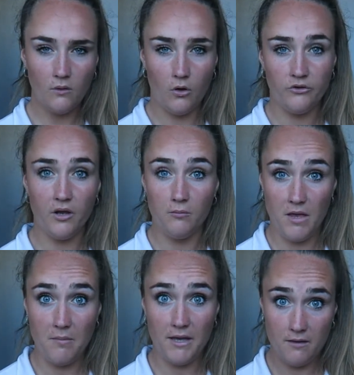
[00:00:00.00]
until
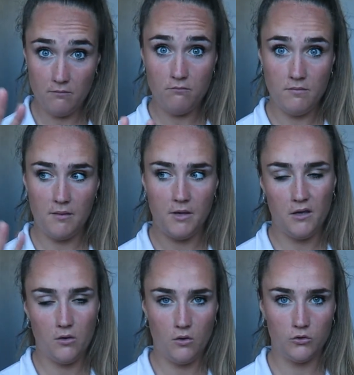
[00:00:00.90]
maybe
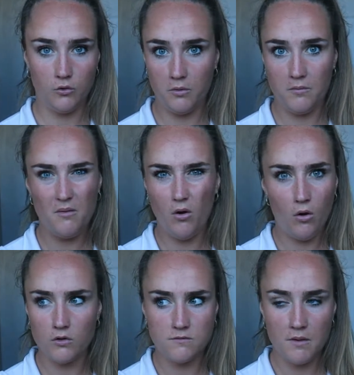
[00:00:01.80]
October,
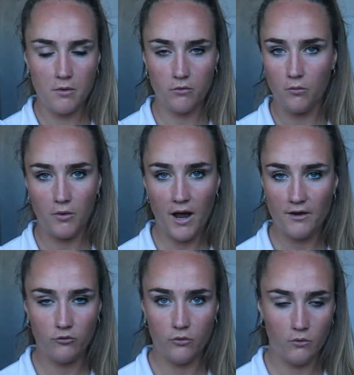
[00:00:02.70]
August, maybe October, I
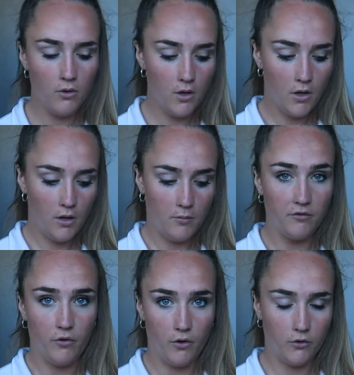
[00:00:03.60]
don't know, but
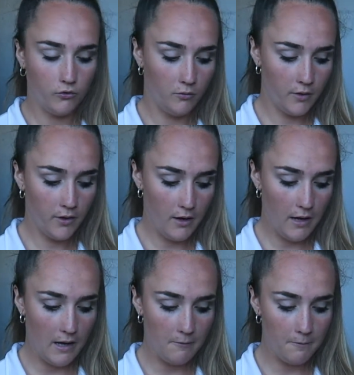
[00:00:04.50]
I've heard October.
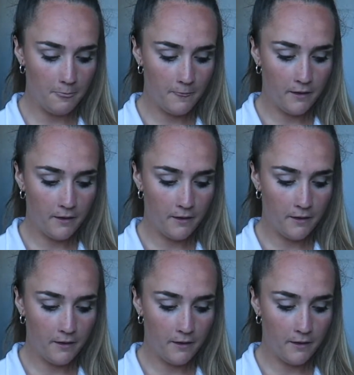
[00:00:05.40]
I'm